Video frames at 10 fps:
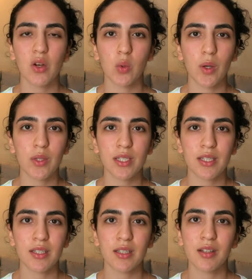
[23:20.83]
quote,
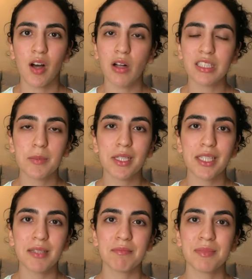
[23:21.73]

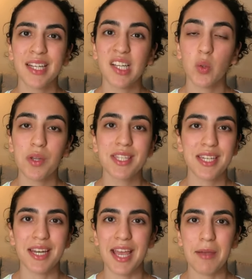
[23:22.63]
"Ultimately, what's in
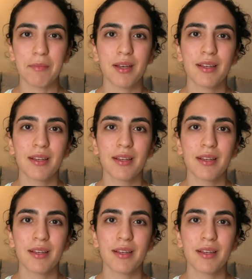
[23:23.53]
a name?